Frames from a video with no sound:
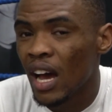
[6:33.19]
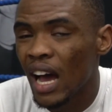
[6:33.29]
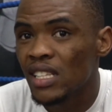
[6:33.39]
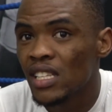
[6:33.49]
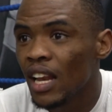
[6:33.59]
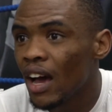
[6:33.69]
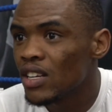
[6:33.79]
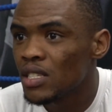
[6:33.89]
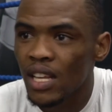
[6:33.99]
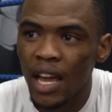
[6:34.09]
until I
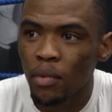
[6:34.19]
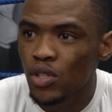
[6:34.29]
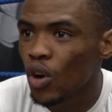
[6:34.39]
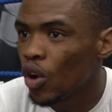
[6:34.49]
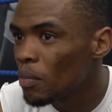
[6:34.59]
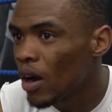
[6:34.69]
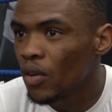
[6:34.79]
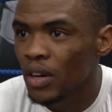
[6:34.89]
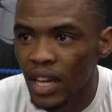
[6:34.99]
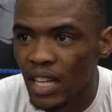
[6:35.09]
was able to hold my
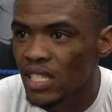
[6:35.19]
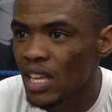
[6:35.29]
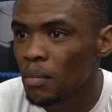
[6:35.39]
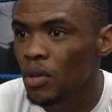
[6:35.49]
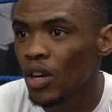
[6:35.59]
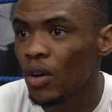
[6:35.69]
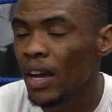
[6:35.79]
own against them, you know.